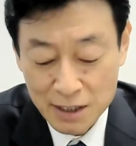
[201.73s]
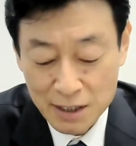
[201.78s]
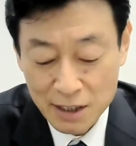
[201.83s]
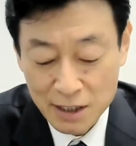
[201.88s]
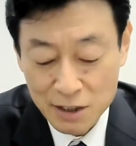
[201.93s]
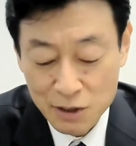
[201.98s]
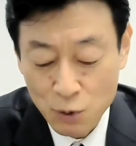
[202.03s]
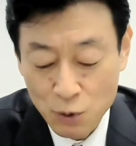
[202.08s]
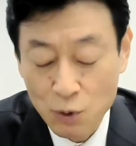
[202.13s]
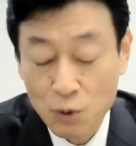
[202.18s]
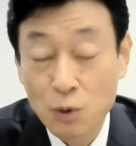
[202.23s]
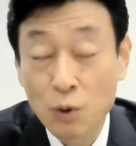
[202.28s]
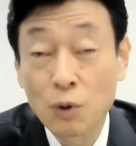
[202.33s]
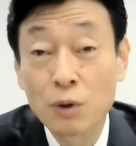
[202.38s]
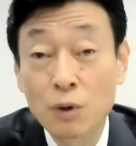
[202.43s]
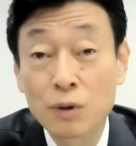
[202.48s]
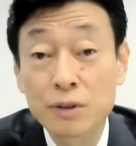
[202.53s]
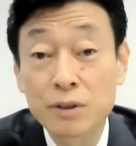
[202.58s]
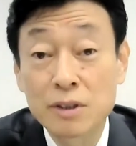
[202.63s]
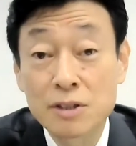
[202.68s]
the
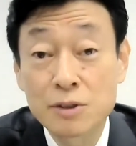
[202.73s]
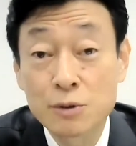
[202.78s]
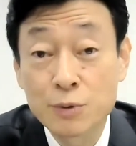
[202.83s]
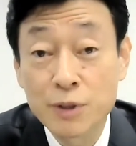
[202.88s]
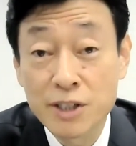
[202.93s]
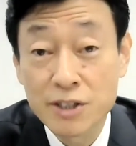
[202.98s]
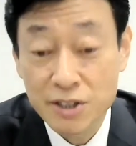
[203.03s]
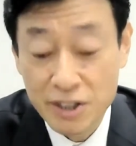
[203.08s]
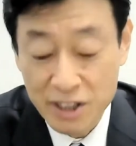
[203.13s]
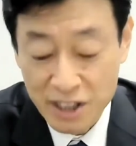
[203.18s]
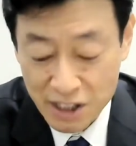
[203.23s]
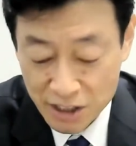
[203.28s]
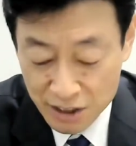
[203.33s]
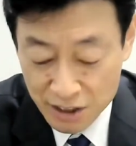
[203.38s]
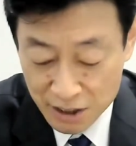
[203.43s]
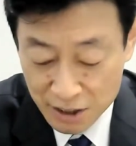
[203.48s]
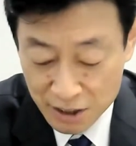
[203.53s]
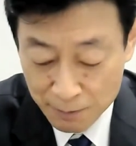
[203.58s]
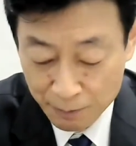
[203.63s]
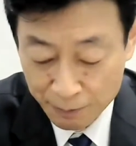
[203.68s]
so-called 3
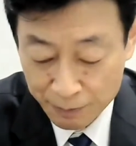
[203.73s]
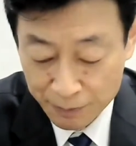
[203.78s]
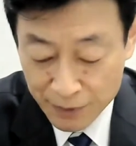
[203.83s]
C's: